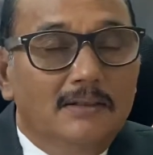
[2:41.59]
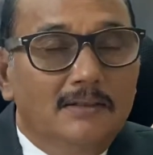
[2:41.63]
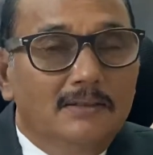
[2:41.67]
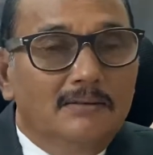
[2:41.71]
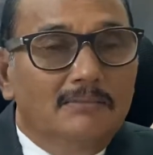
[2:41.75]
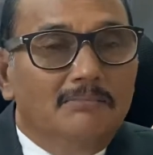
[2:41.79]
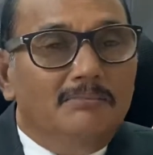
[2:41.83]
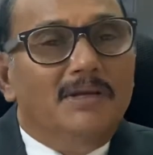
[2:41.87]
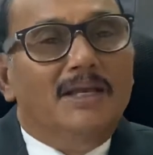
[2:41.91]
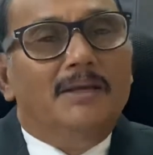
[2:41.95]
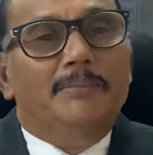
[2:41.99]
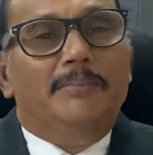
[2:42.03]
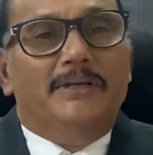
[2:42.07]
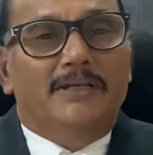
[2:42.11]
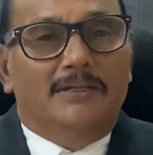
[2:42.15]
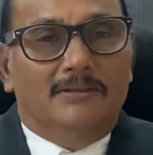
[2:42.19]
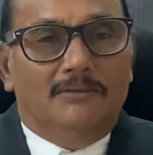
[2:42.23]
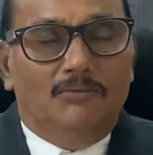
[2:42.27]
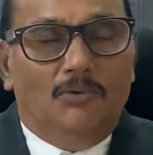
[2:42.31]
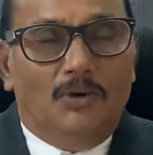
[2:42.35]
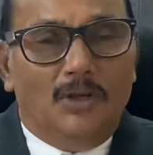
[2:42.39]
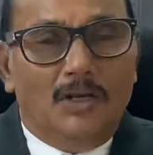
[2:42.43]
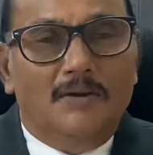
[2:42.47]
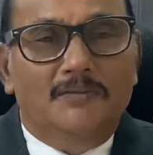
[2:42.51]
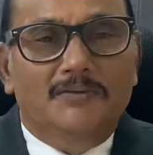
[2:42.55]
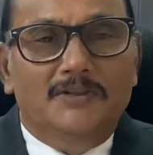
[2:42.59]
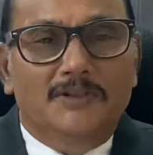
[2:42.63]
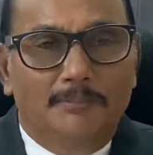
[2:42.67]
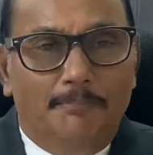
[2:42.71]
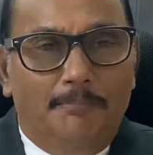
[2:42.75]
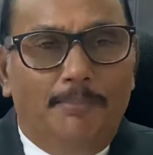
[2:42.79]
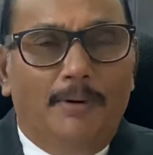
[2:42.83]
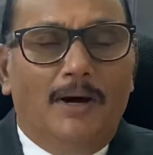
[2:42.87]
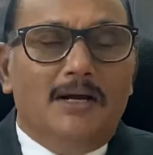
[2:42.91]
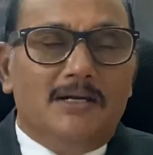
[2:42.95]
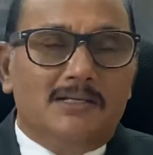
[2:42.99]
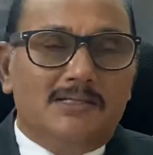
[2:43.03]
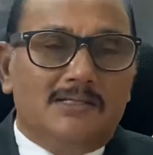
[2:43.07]
maybe one of the
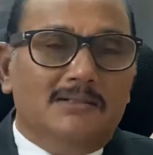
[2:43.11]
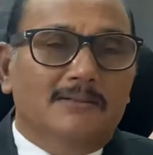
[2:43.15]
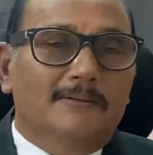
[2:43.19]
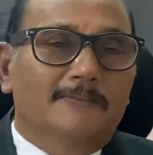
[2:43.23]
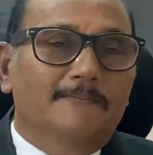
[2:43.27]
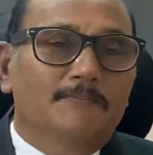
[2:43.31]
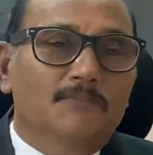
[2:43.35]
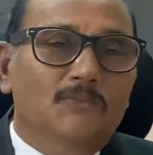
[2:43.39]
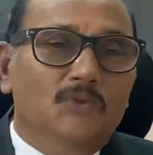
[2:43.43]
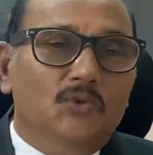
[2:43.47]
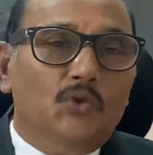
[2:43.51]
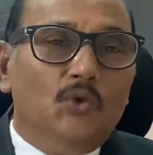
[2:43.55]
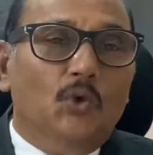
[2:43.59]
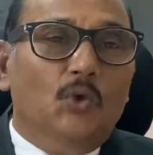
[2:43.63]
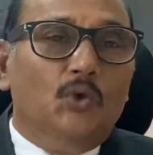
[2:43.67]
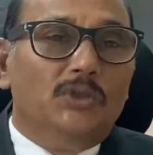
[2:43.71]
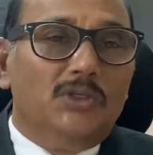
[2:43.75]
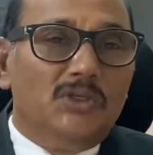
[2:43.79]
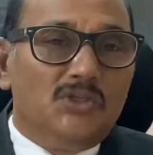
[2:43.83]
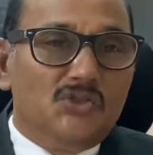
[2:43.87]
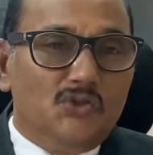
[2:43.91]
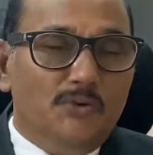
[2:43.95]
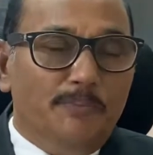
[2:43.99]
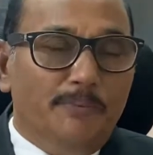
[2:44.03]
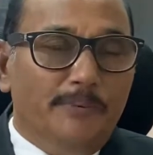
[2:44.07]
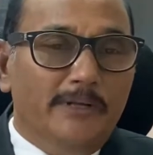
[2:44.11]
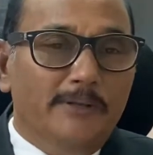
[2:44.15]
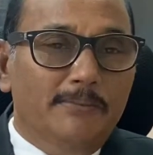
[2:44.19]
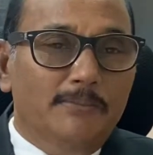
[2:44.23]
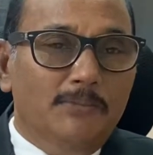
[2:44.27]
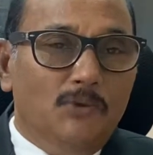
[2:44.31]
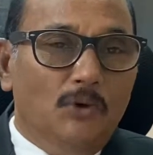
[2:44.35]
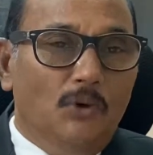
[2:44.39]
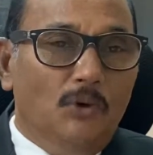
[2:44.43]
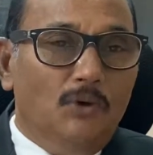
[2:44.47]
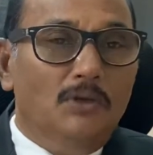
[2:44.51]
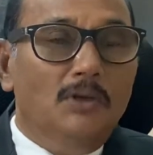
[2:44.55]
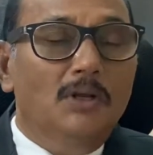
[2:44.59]
parts, so the Supreme
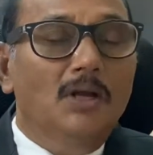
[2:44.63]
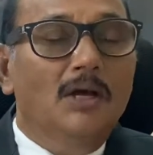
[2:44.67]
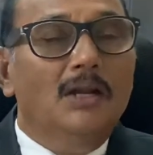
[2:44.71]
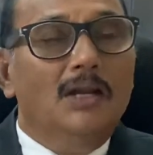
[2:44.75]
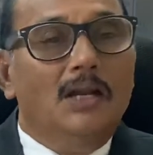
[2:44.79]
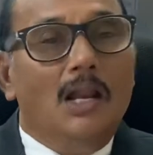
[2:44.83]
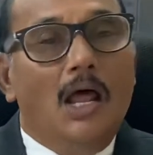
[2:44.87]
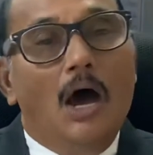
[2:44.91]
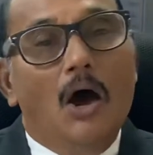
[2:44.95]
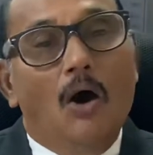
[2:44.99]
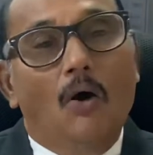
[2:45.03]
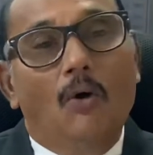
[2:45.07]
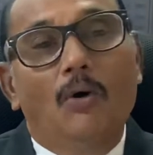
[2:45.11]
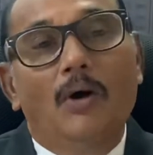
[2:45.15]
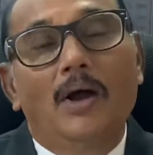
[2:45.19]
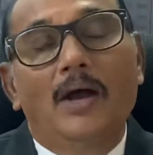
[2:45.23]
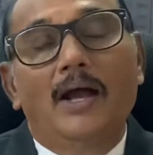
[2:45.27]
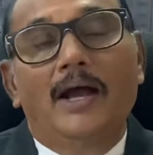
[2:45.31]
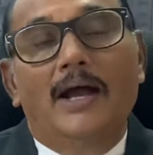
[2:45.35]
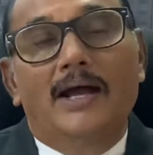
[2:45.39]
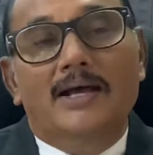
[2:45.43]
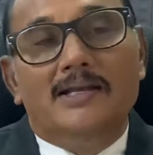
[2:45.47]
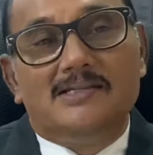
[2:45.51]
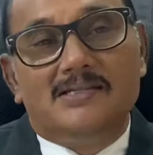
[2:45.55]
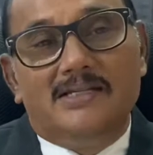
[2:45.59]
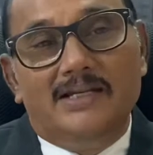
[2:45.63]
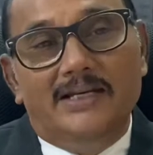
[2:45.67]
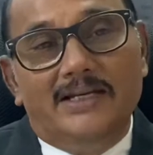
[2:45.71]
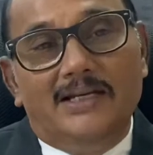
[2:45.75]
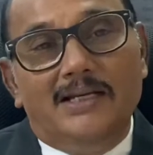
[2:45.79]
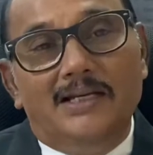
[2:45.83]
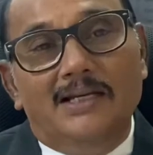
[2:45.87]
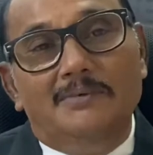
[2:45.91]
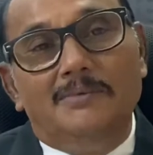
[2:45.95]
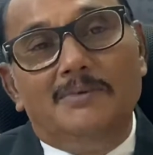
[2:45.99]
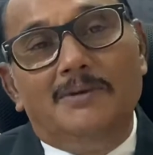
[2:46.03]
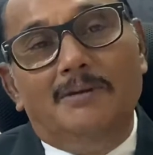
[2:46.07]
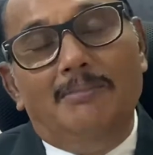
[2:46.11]
Court now has
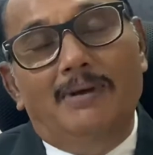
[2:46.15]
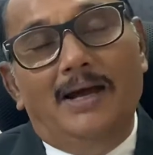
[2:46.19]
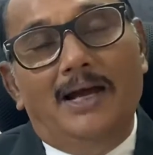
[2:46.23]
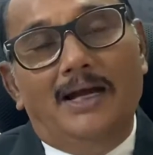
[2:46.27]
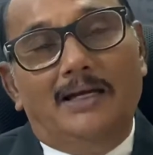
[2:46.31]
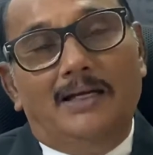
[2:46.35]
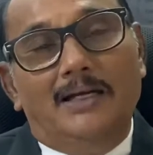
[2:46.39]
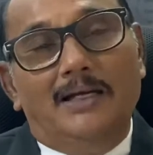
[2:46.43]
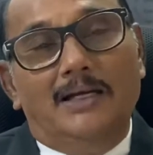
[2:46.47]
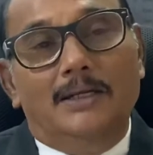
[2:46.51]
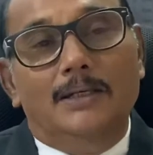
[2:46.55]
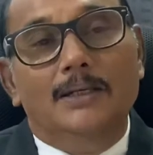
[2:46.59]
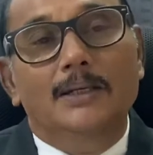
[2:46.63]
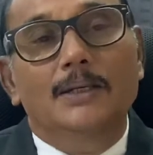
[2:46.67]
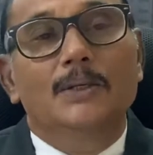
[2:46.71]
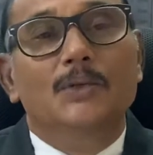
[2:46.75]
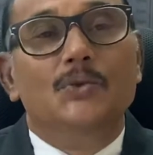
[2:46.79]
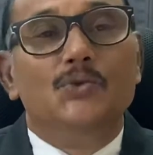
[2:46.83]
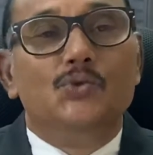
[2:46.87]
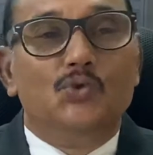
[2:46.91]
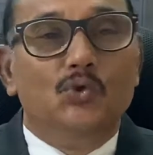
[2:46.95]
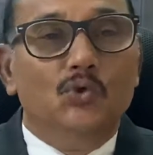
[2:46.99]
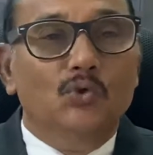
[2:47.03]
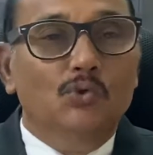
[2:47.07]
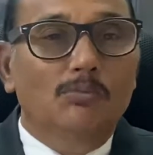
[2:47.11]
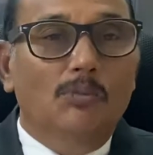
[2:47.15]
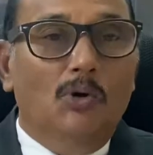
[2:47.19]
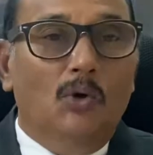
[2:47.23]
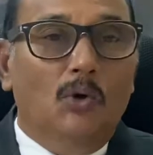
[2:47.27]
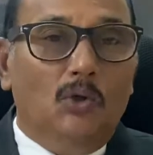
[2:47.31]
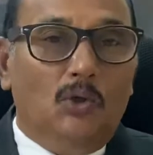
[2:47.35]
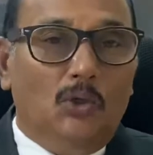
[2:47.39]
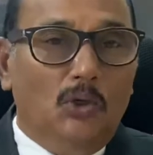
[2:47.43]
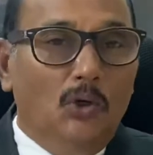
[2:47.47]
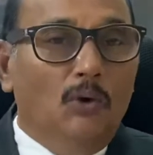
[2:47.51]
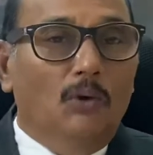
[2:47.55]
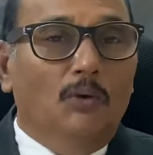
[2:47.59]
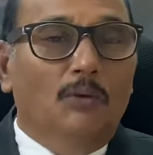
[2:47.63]
taken up the matter suo
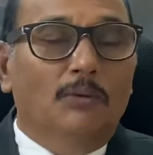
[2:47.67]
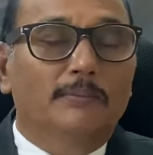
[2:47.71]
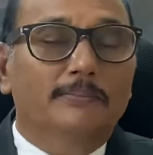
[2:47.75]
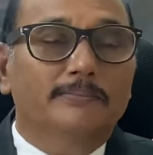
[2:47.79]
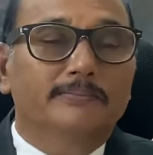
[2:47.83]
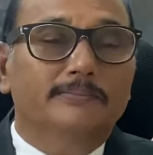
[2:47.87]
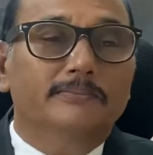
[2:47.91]
motu.